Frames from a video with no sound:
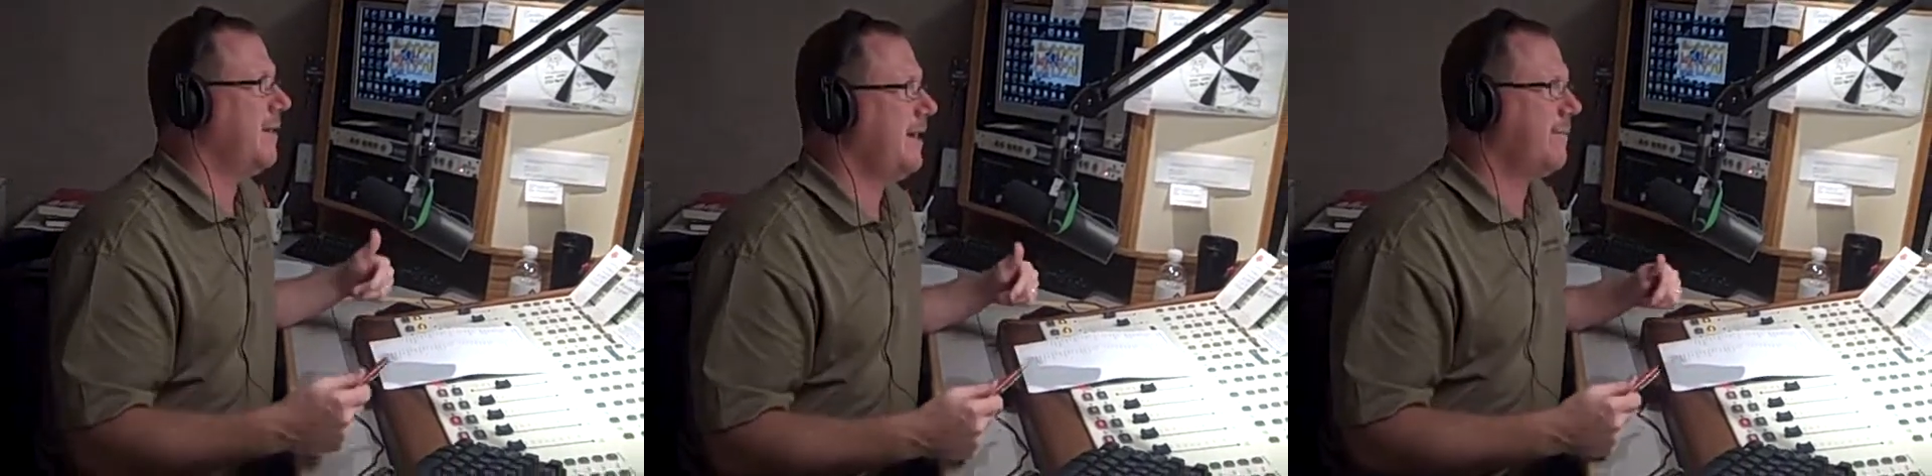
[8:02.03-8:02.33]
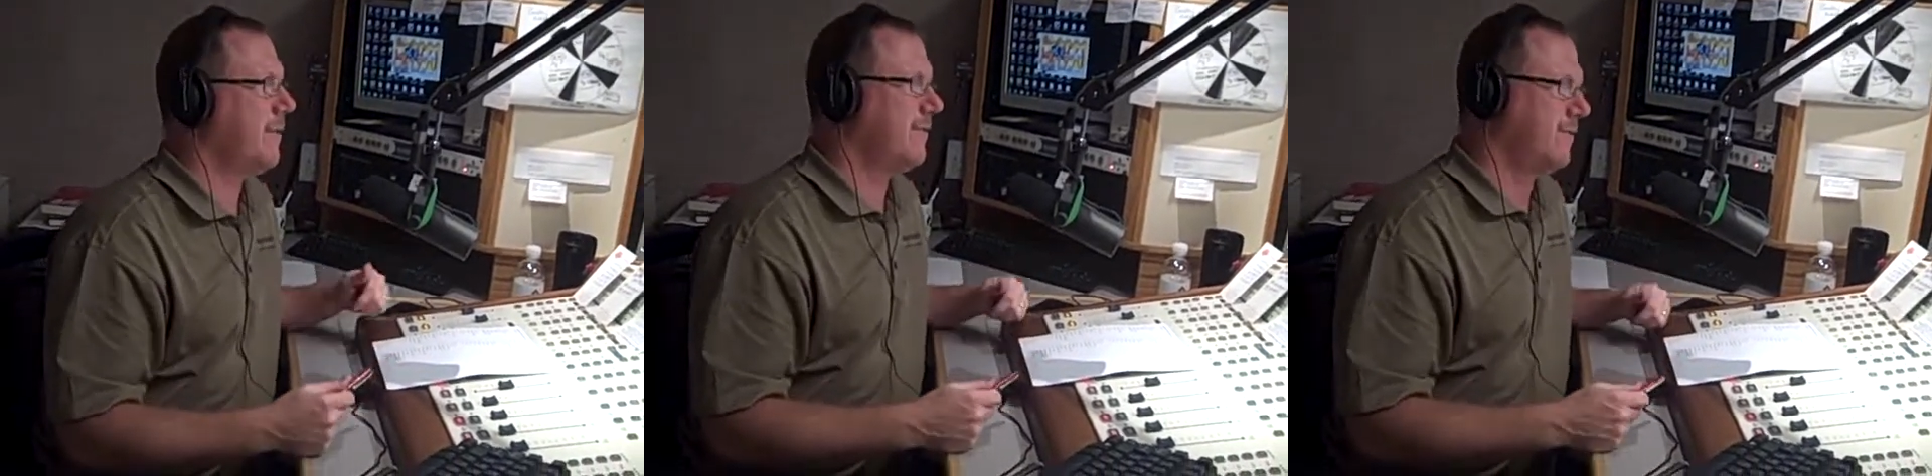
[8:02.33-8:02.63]
and
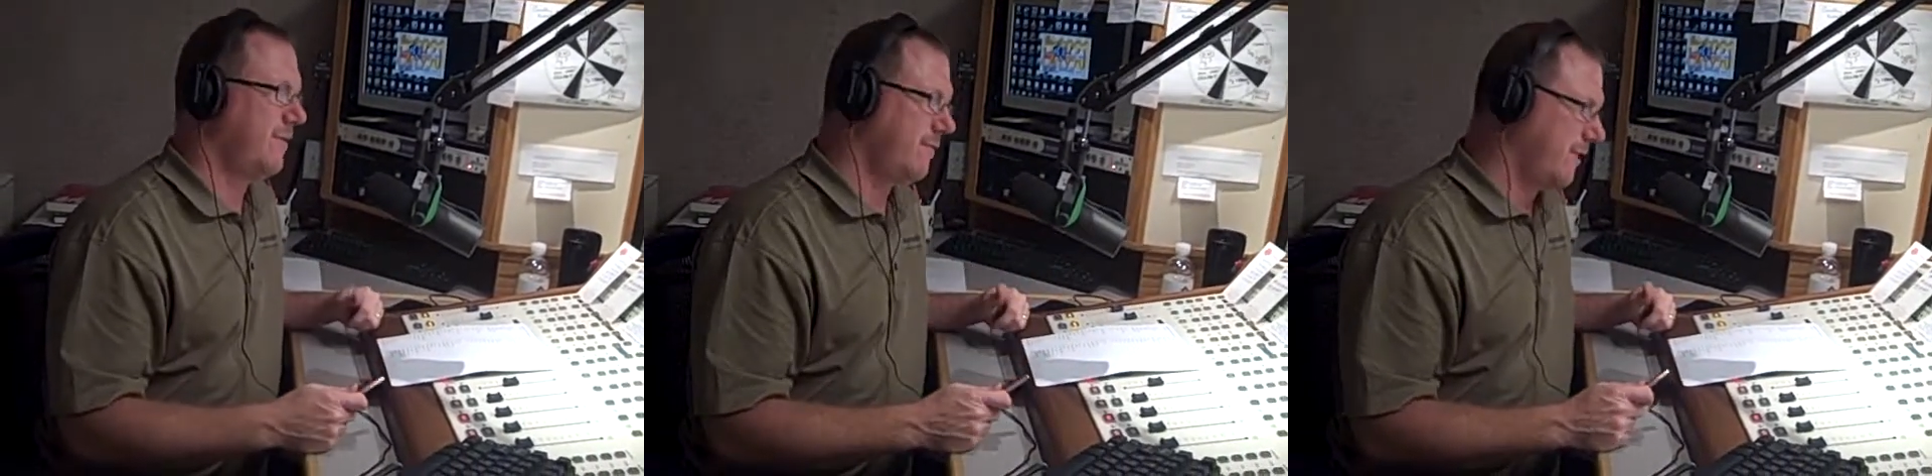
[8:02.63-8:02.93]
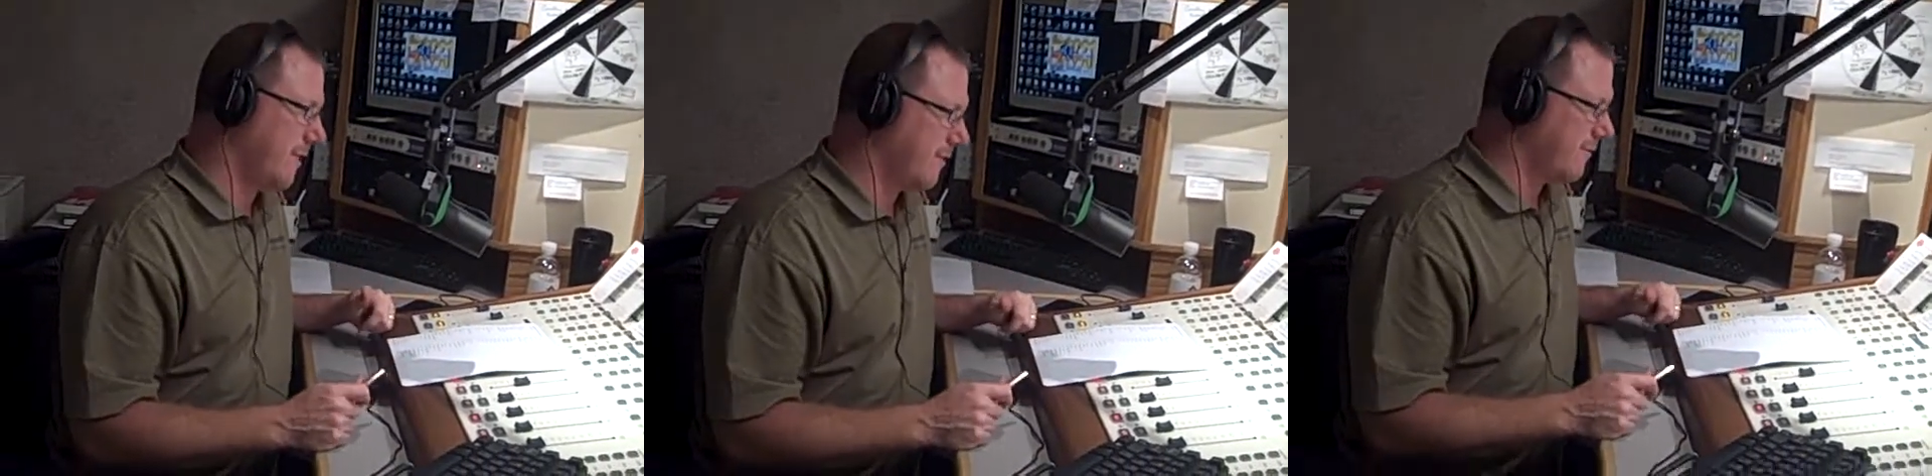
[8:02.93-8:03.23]
keep
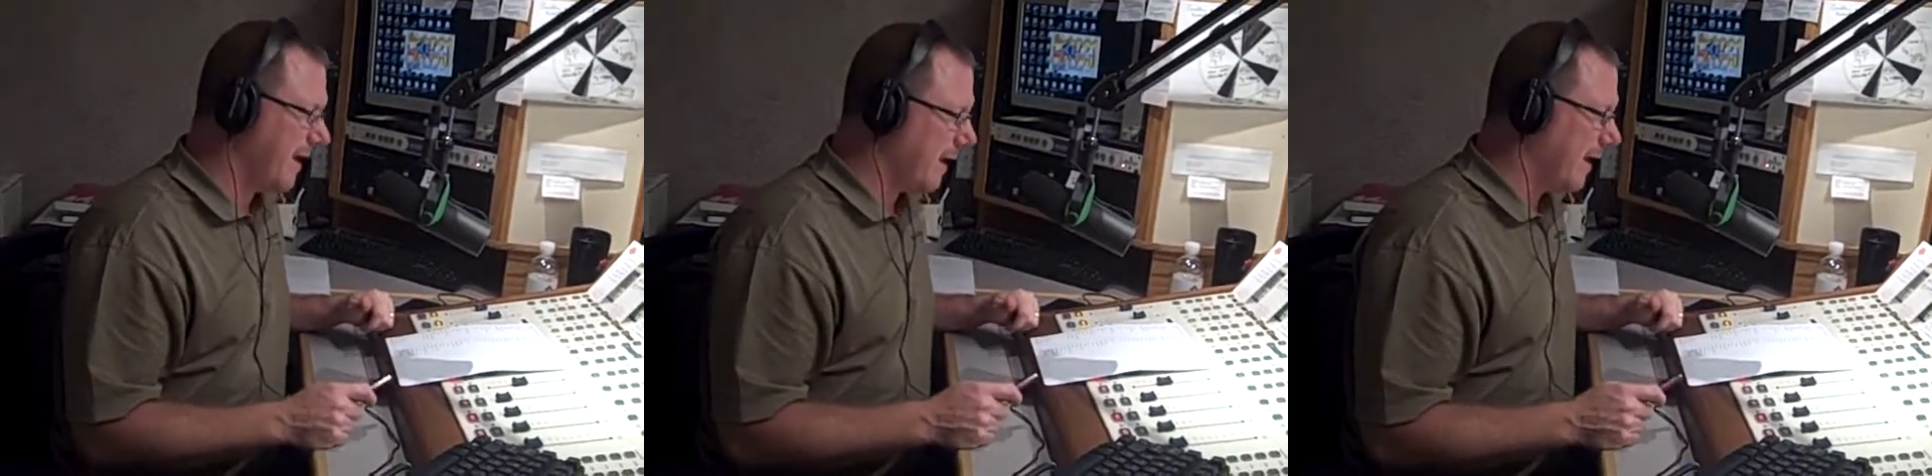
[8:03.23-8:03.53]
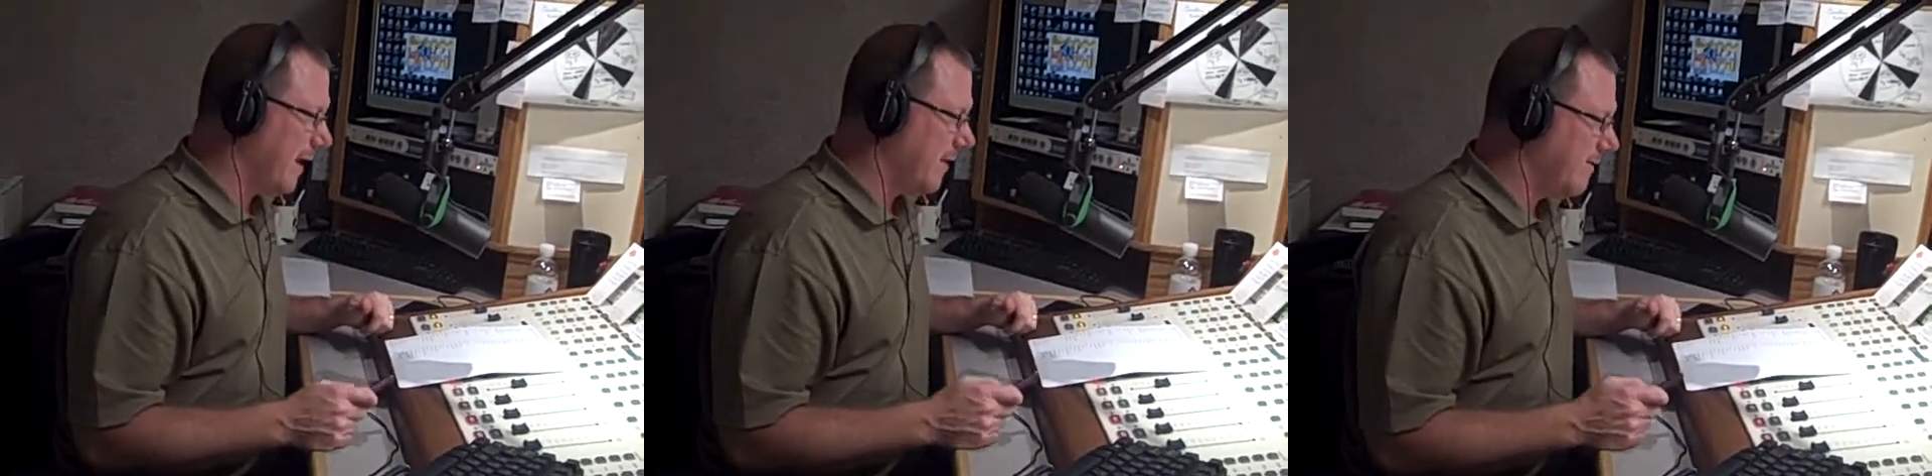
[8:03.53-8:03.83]
LCC on the
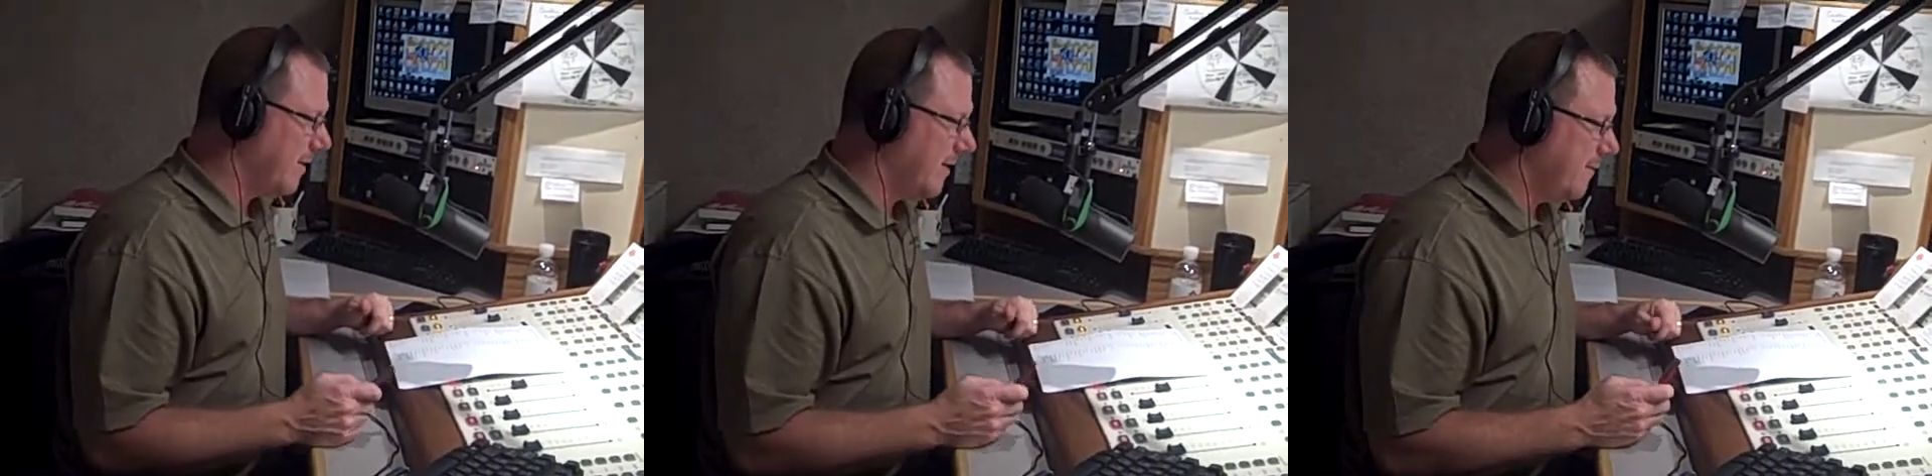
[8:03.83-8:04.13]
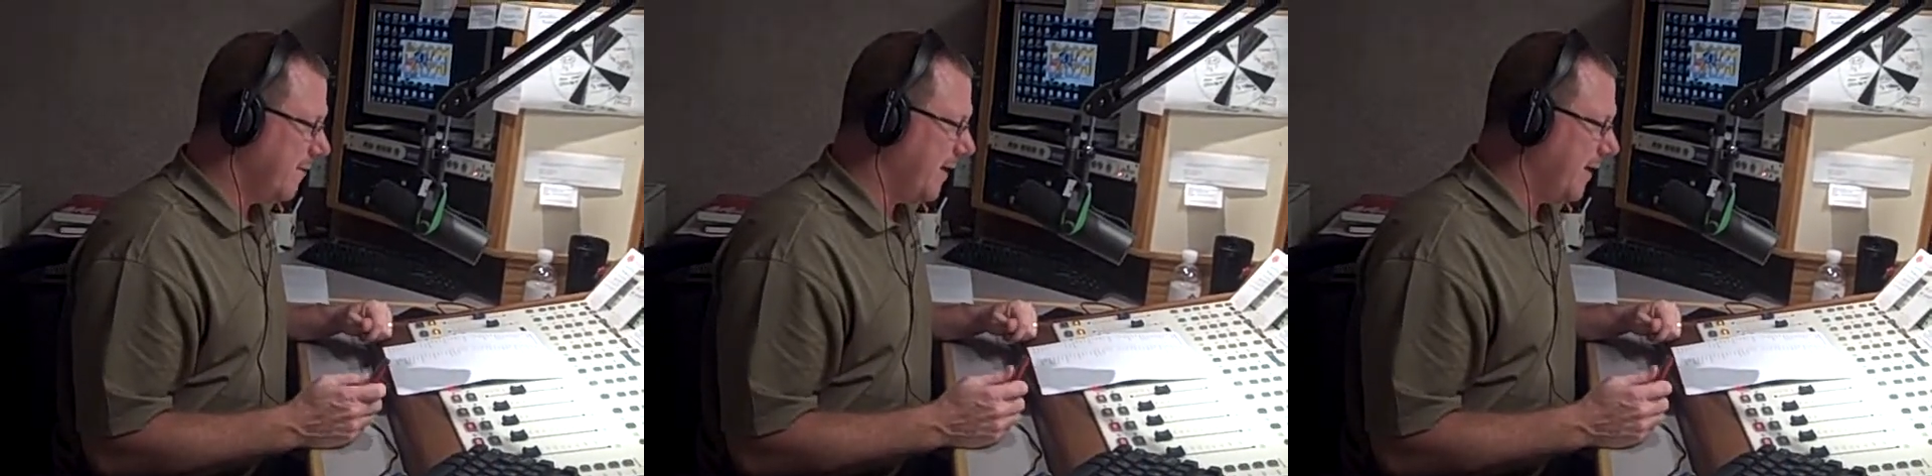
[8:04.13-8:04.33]
sidelines. But